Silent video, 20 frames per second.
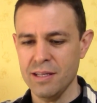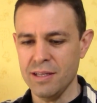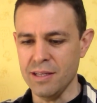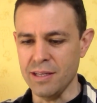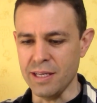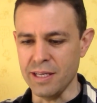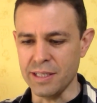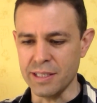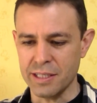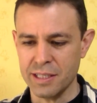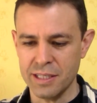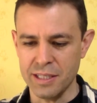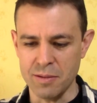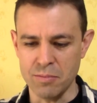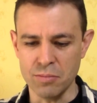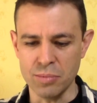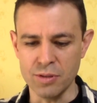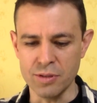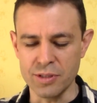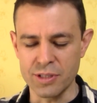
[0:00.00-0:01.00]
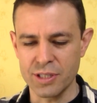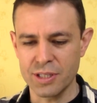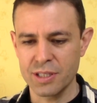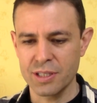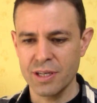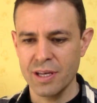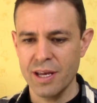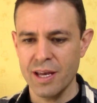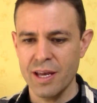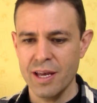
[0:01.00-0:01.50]
these
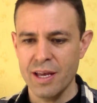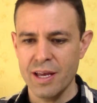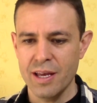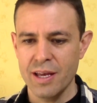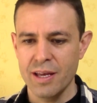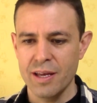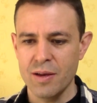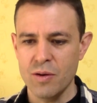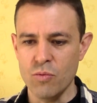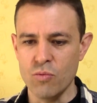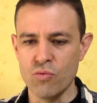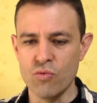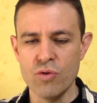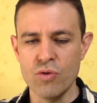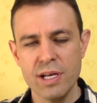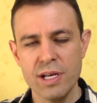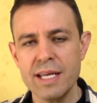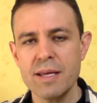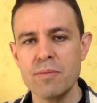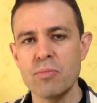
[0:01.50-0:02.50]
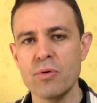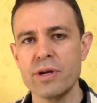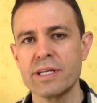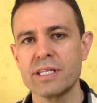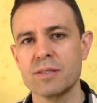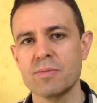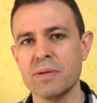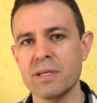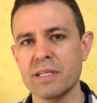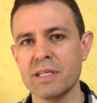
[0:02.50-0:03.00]
symbols really
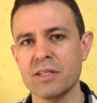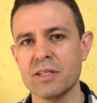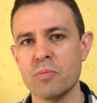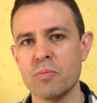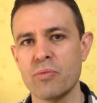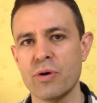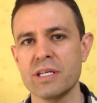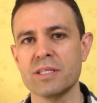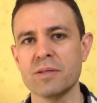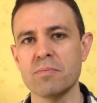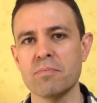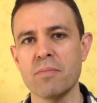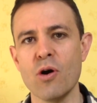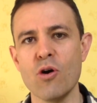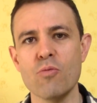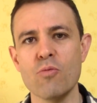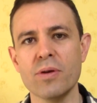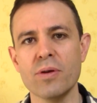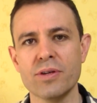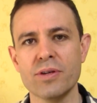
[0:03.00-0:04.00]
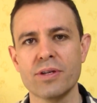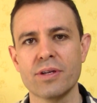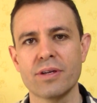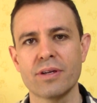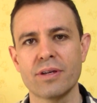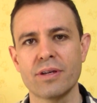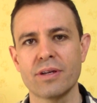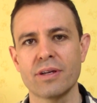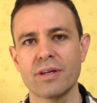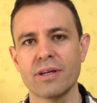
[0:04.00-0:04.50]
brings me into the present moment
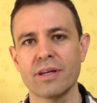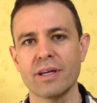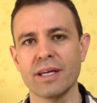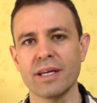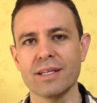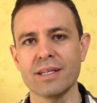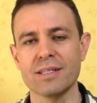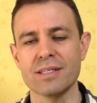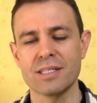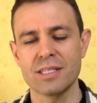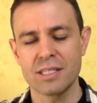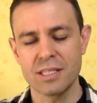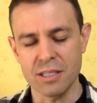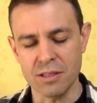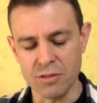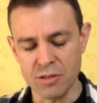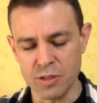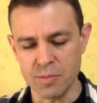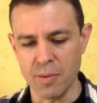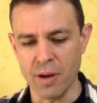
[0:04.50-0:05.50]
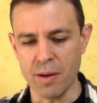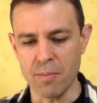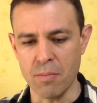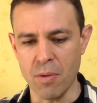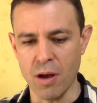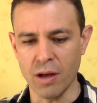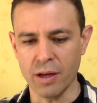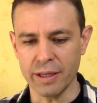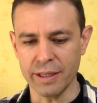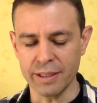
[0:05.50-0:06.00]
and stills my
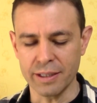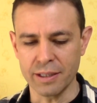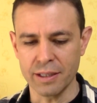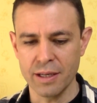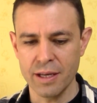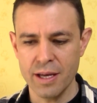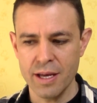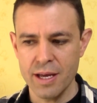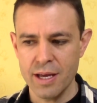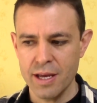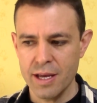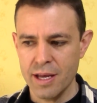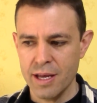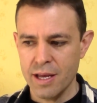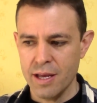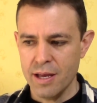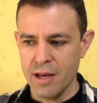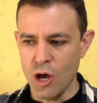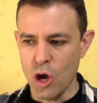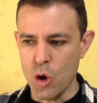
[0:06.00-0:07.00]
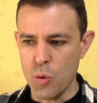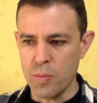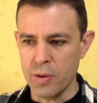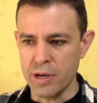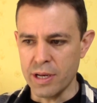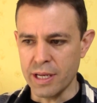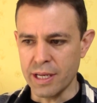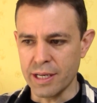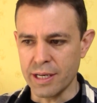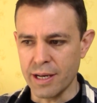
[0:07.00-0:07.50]
mind,
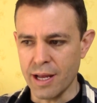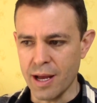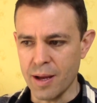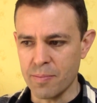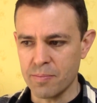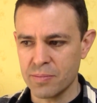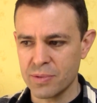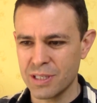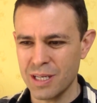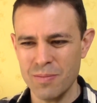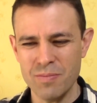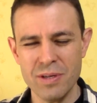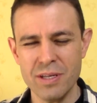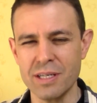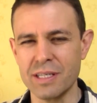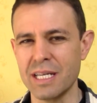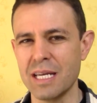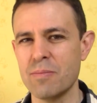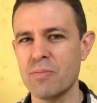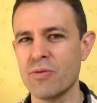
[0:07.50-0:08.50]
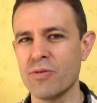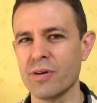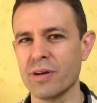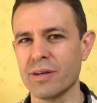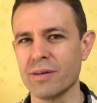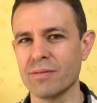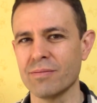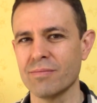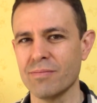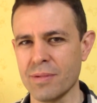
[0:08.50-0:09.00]
opening up something deeper
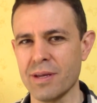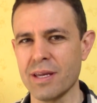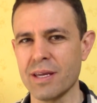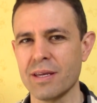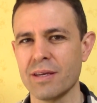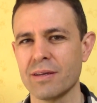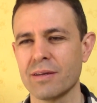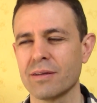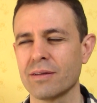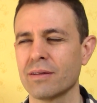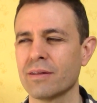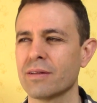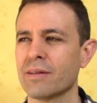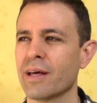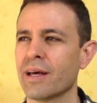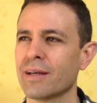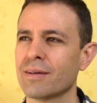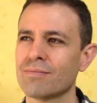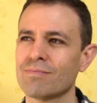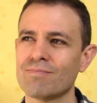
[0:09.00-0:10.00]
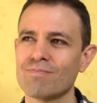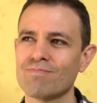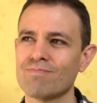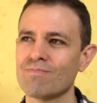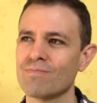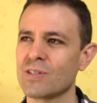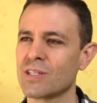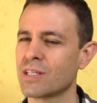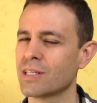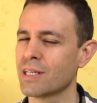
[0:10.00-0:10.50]
in me that
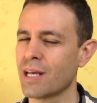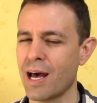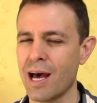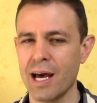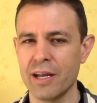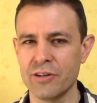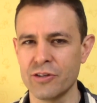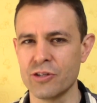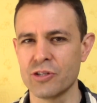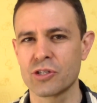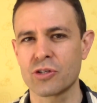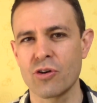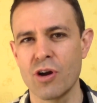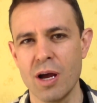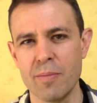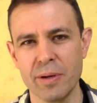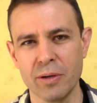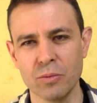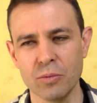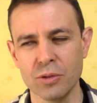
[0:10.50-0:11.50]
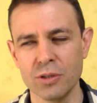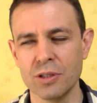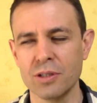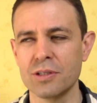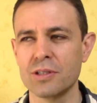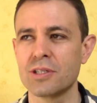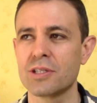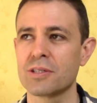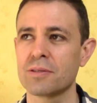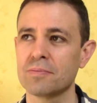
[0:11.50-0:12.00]
this is hard to describe in
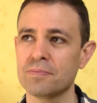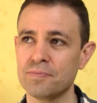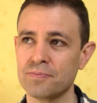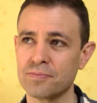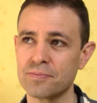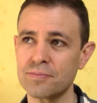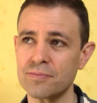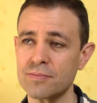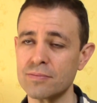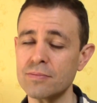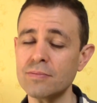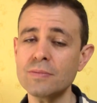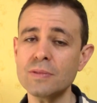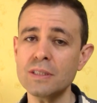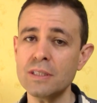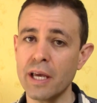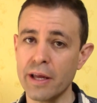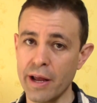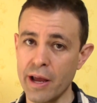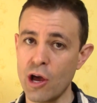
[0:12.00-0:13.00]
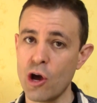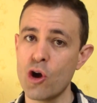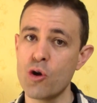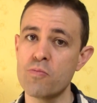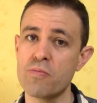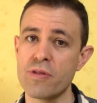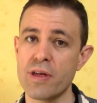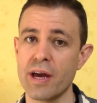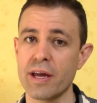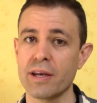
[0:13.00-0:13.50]
words. And I
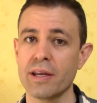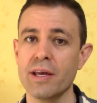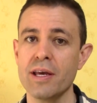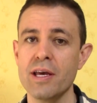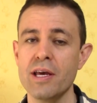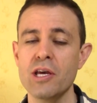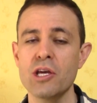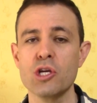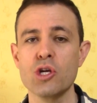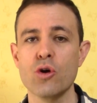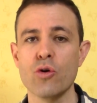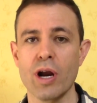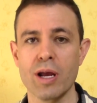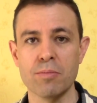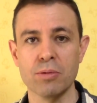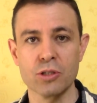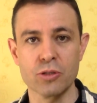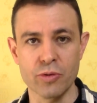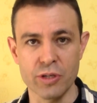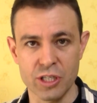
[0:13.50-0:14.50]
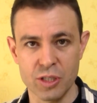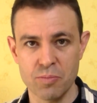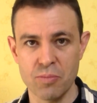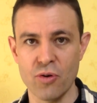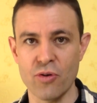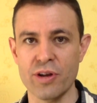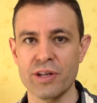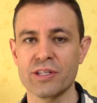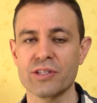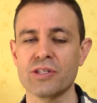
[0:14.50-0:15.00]
hope that you're able to
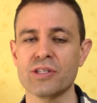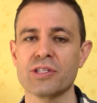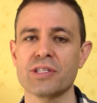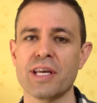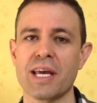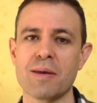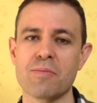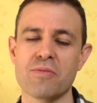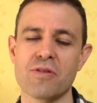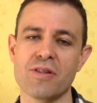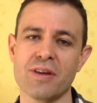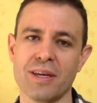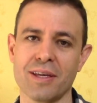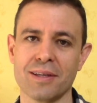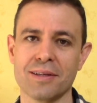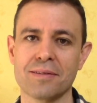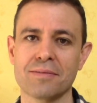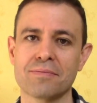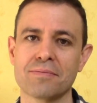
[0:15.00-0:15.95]
experience the same thing.